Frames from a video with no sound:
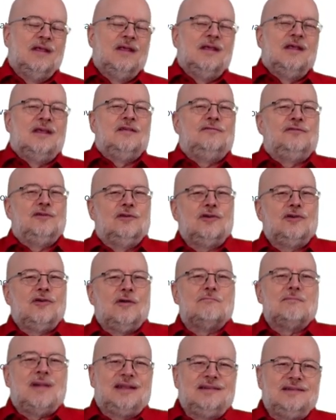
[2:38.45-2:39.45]
If you look at
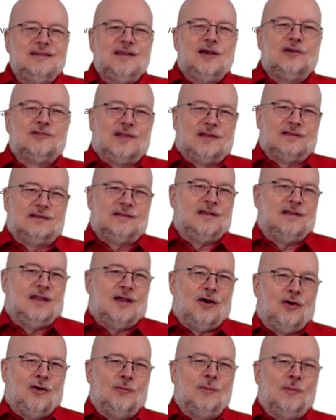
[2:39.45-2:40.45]
Matteo's entity
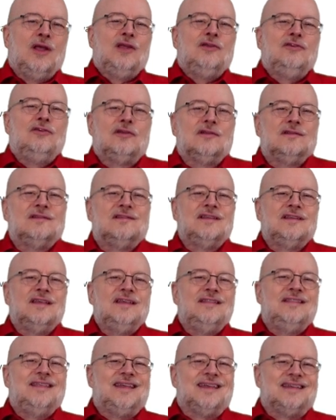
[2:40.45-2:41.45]
home, you can see
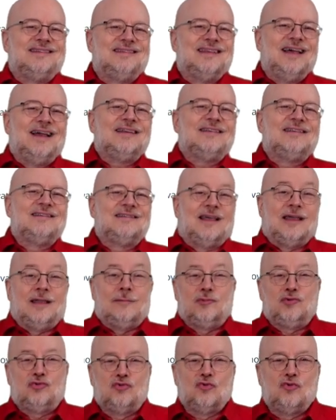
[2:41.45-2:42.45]
the exact same
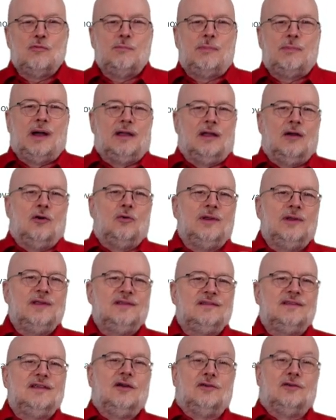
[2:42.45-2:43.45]
short bio we
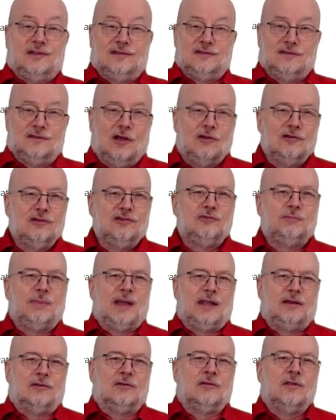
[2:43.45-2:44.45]
see on his knowledge
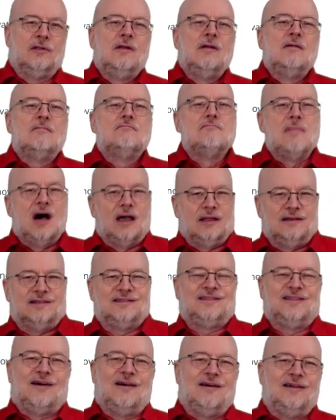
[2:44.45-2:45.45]
panel, minus
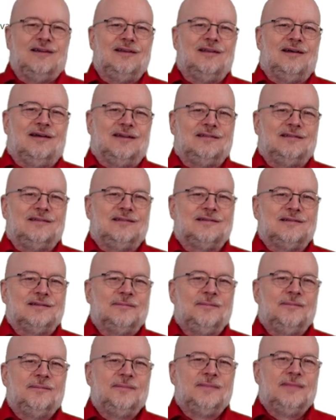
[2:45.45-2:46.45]
the highlights.
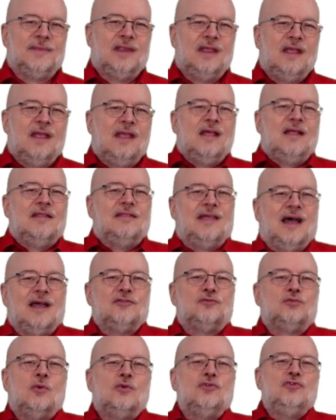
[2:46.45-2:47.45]

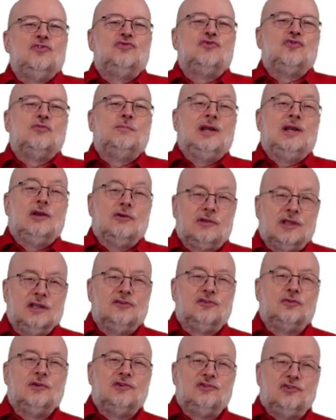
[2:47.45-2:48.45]
That's what you should be looking
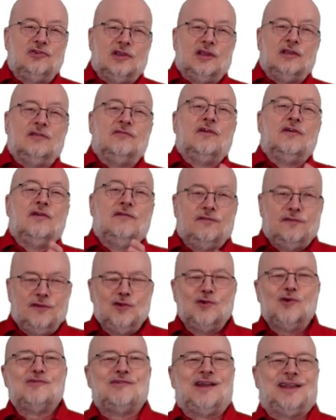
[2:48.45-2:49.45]
to achieve for
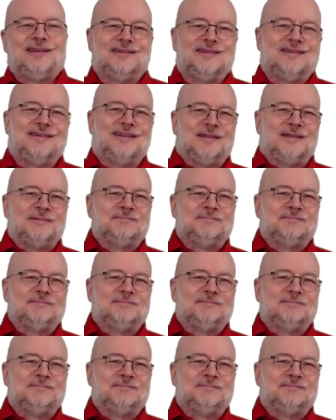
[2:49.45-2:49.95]
your entity.